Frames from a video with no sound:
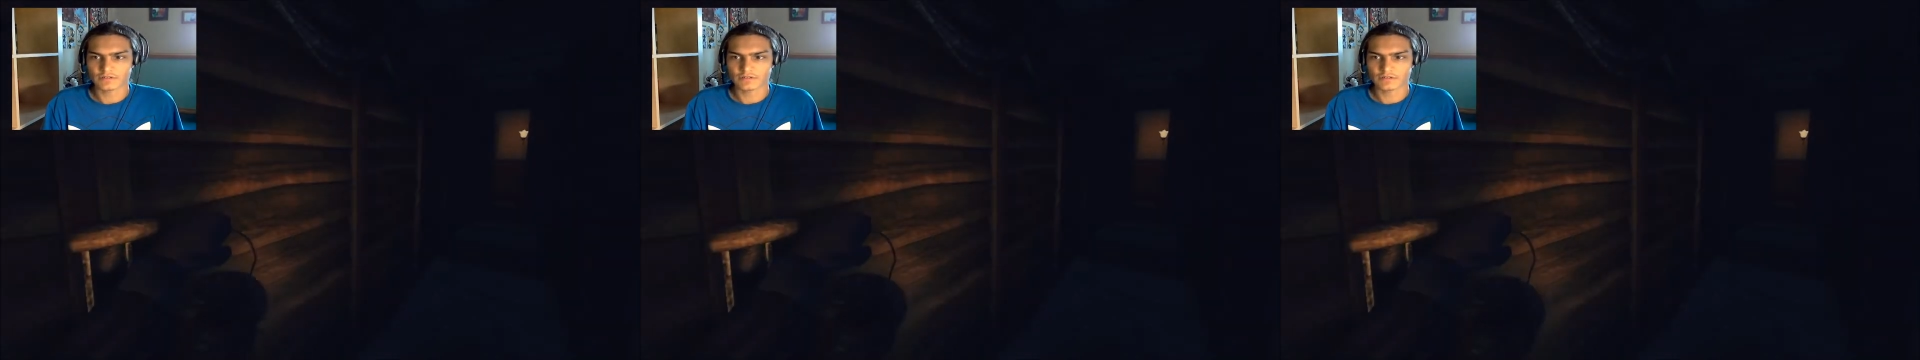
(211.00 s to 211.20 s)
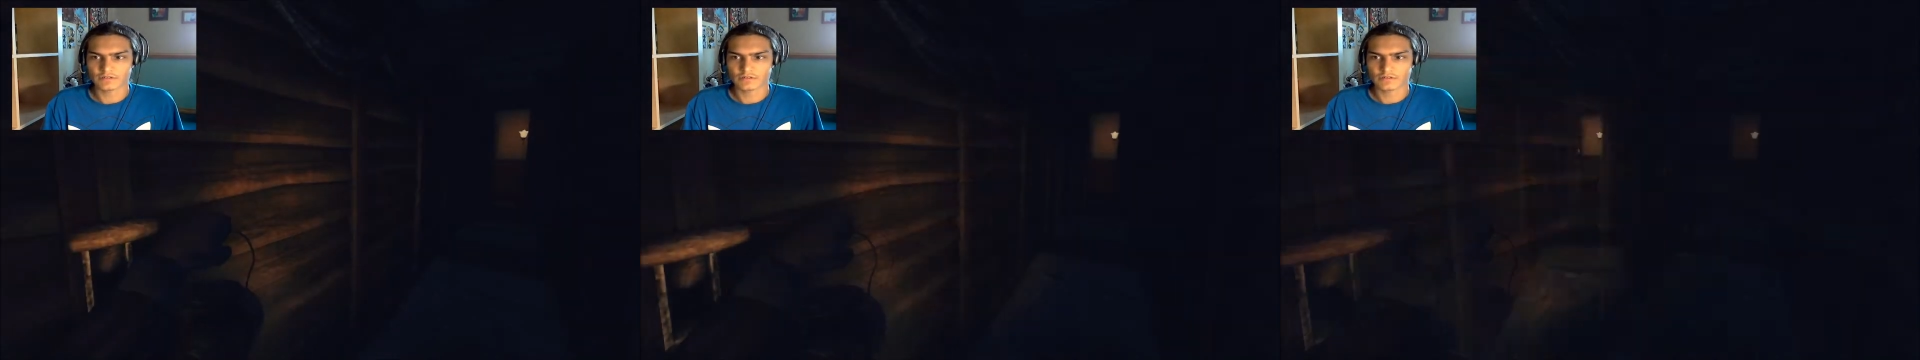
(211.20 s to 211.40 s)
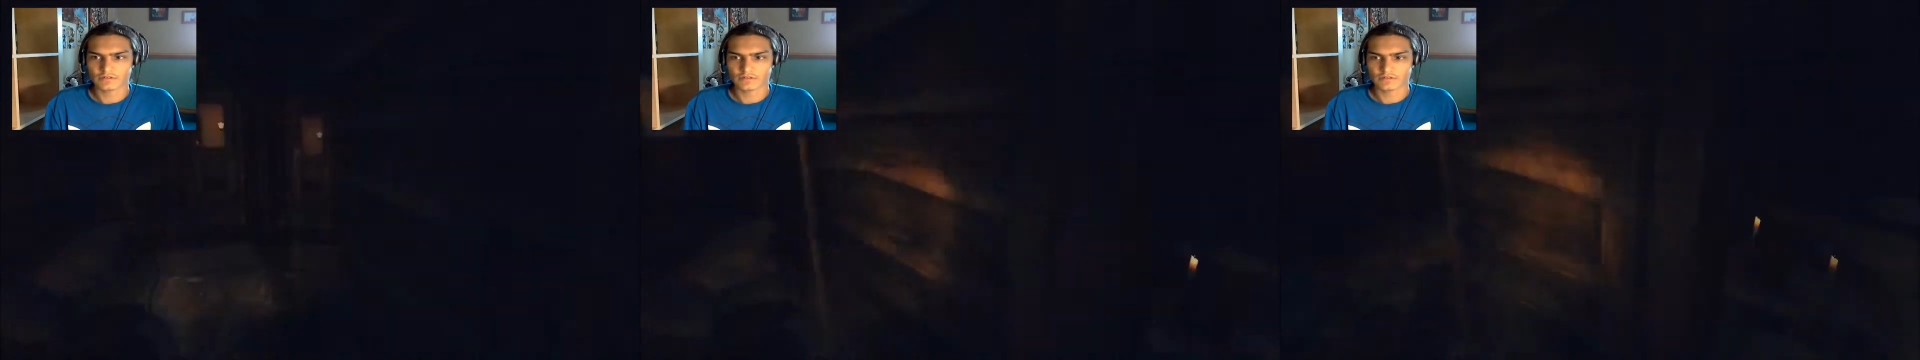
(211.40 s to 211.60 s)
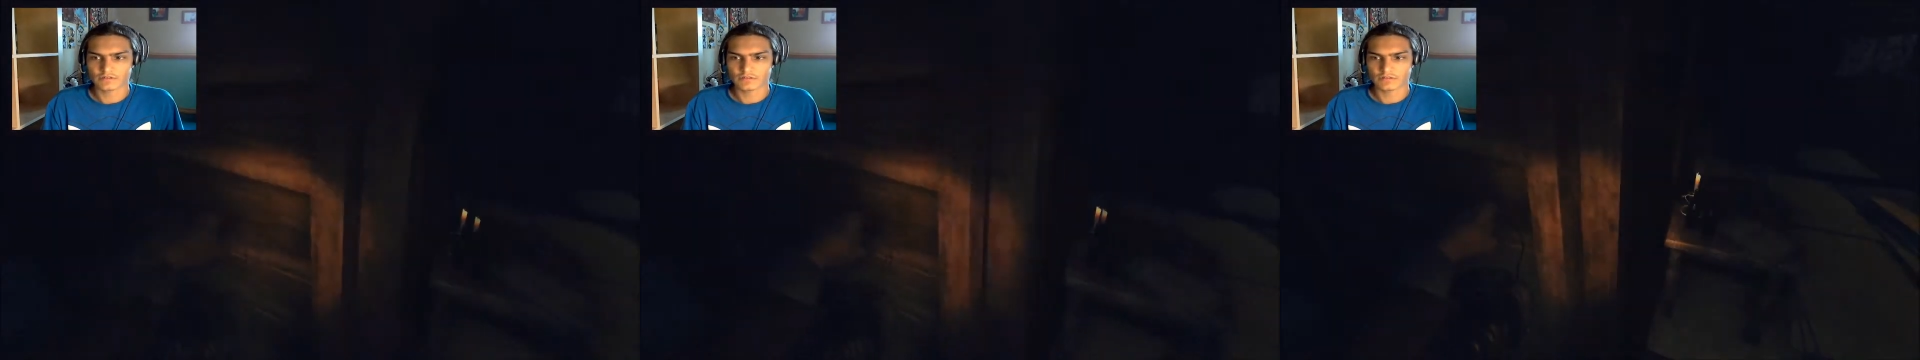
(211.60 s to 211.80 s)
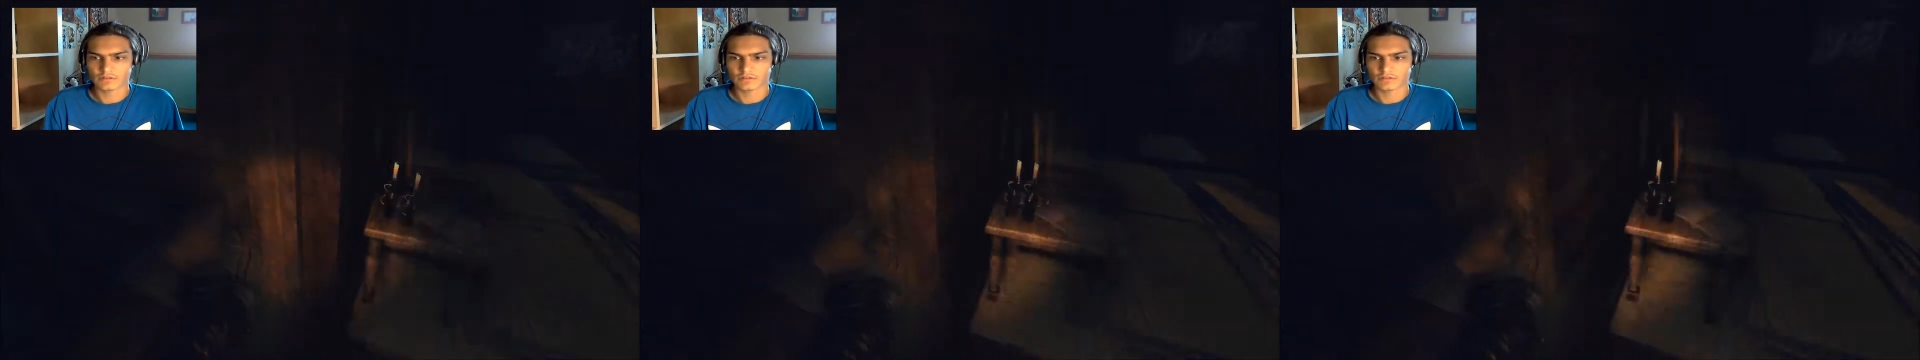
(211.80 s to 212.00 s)

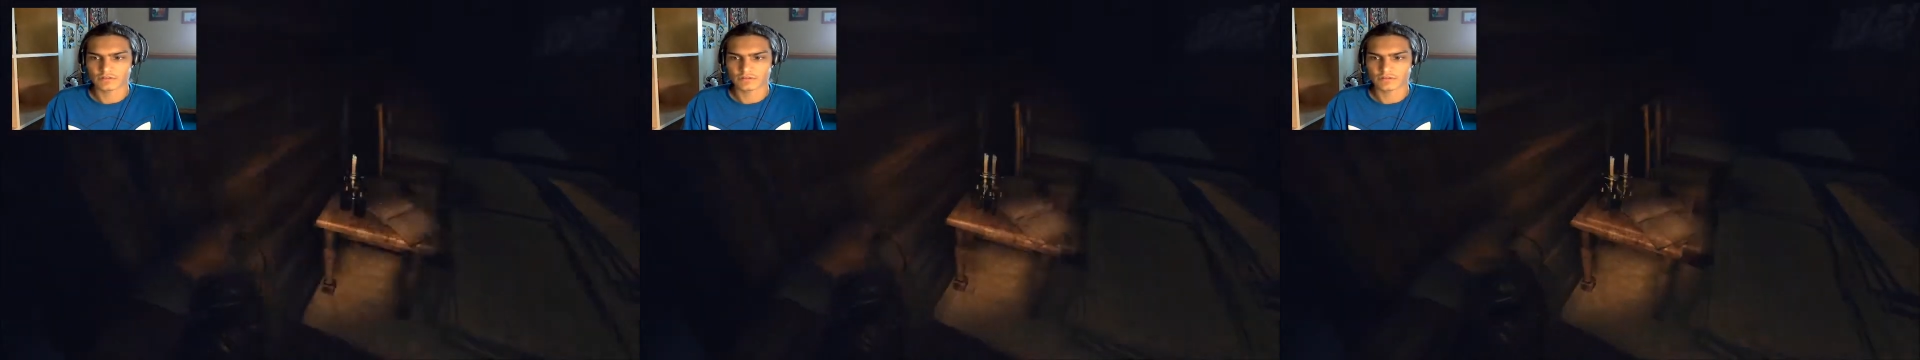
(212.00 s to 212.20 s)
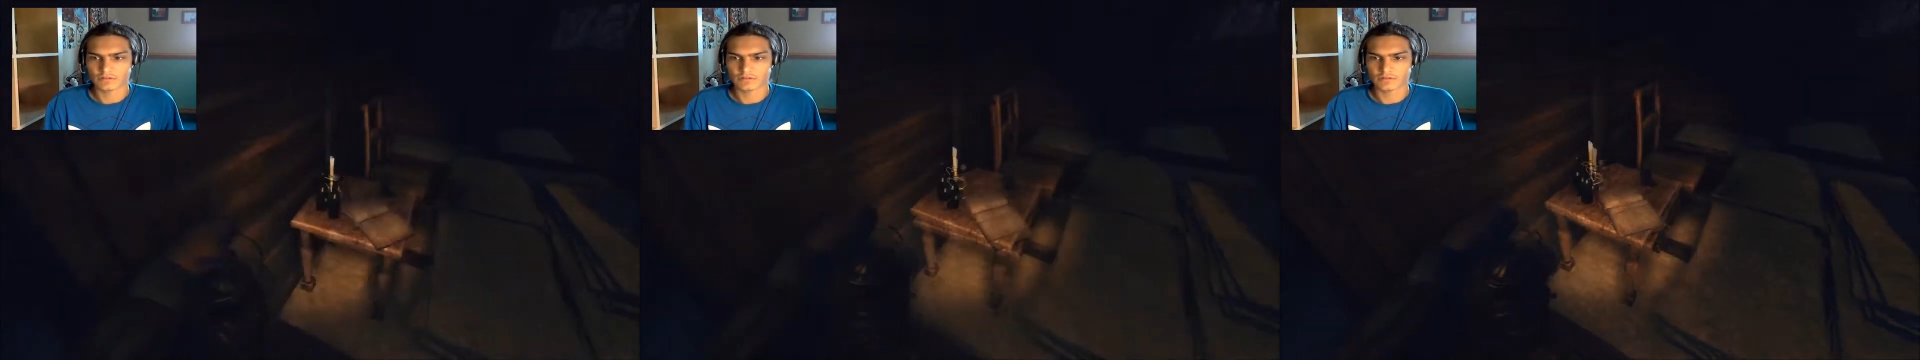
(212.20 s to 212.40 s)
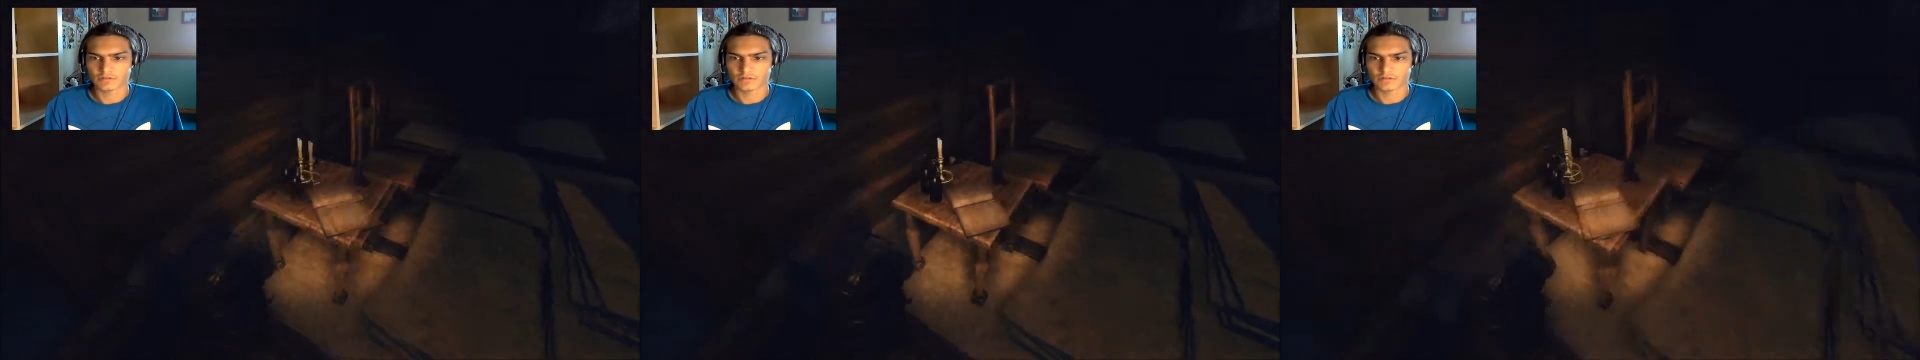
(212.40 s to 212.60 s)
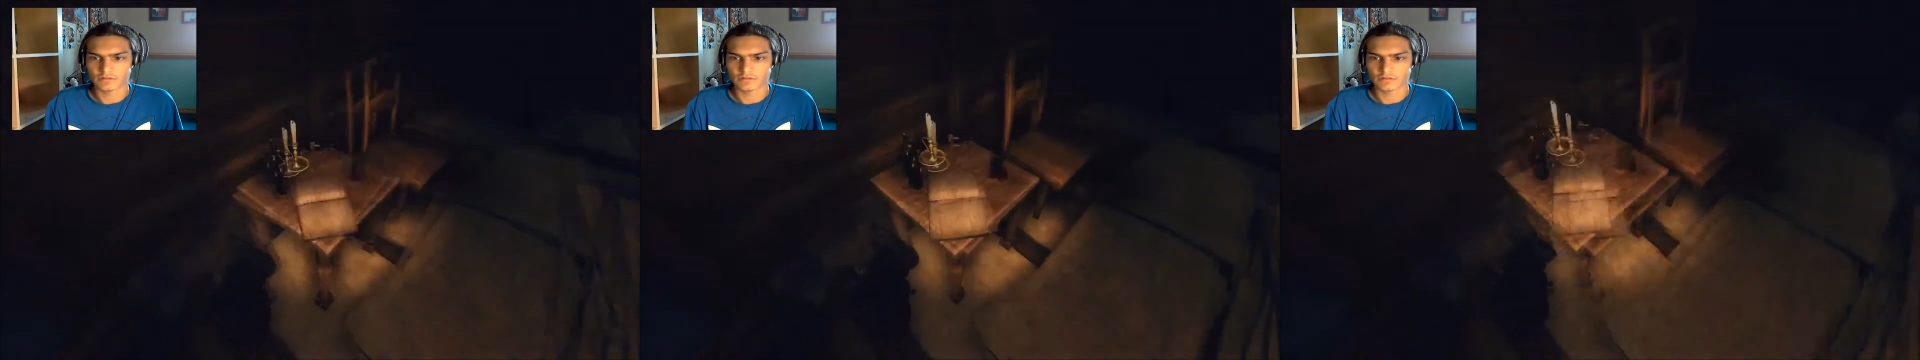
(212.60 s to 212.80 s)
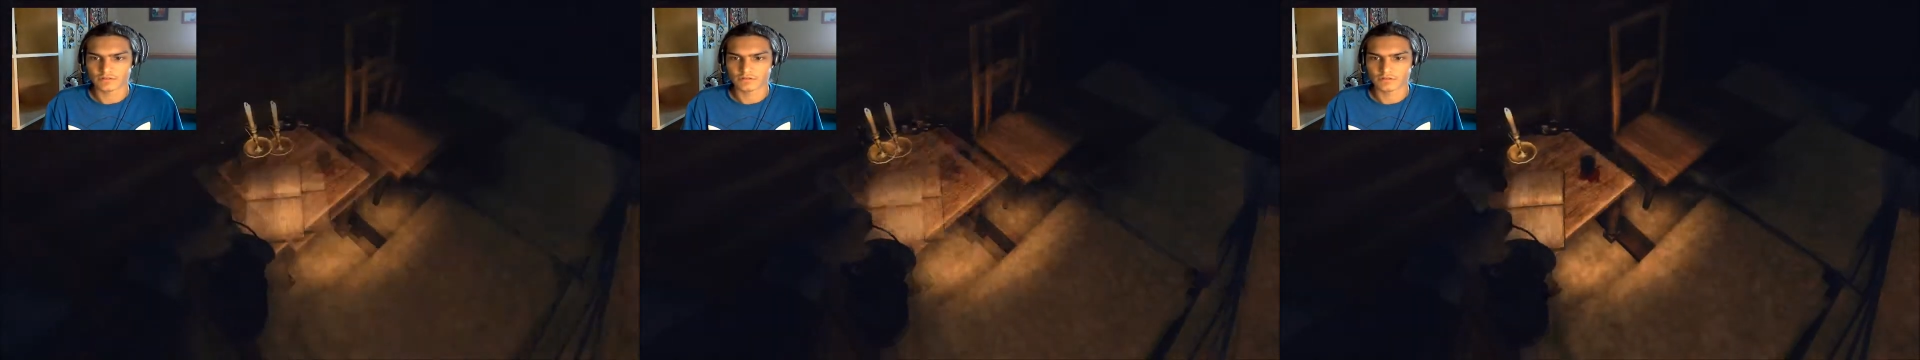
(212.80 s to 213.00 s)
Nothing is said.